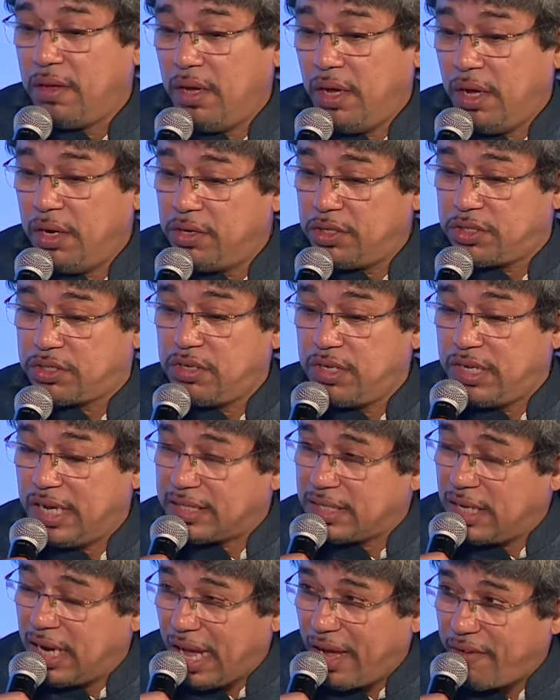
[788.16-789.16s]
Industry
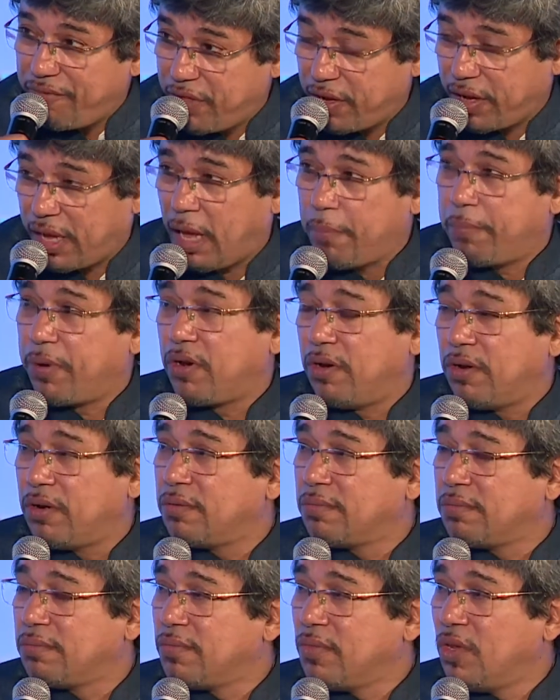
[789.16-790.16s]
doesn't have the capital,
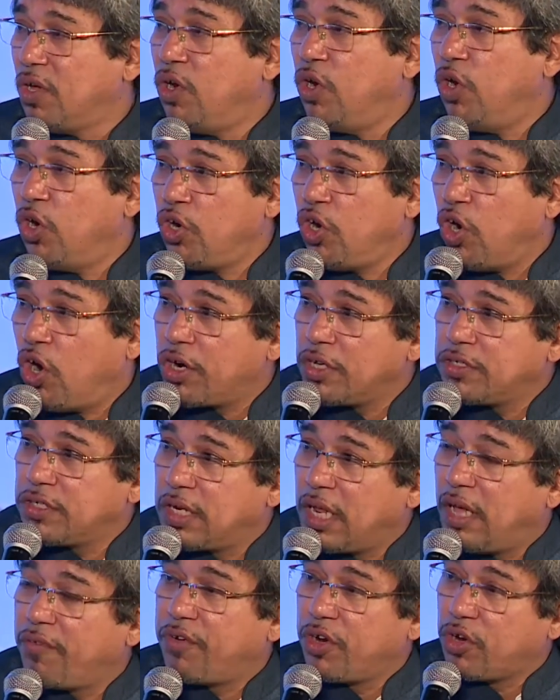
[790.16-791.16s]
nor does
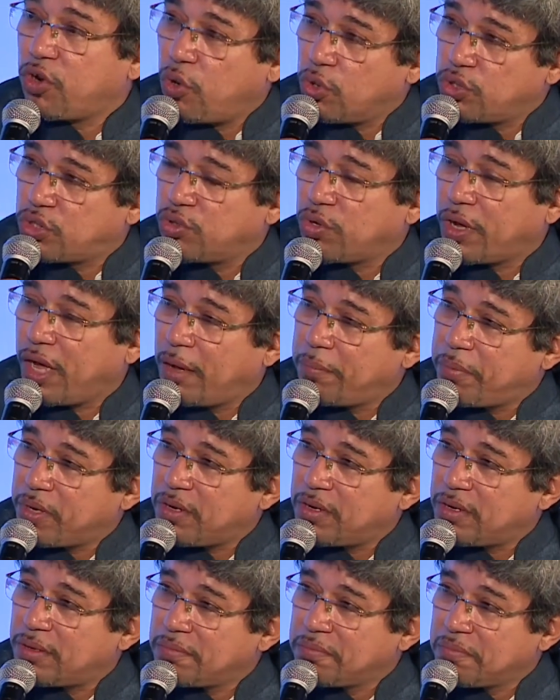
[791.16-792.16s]
it have recourse to
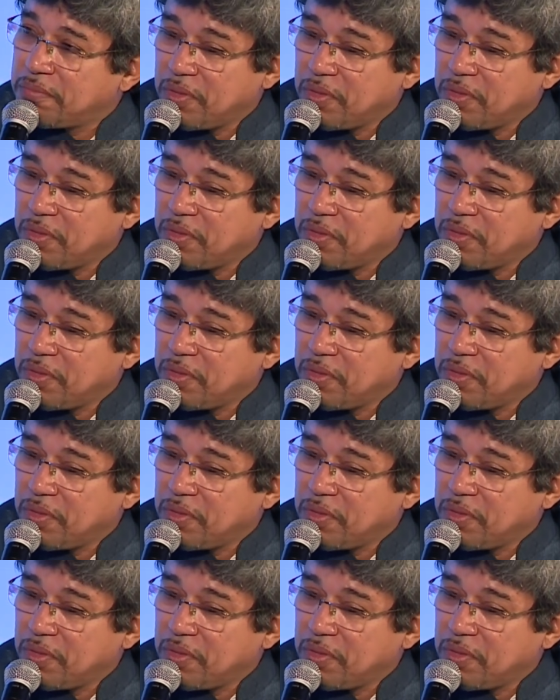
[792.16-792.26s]
capital.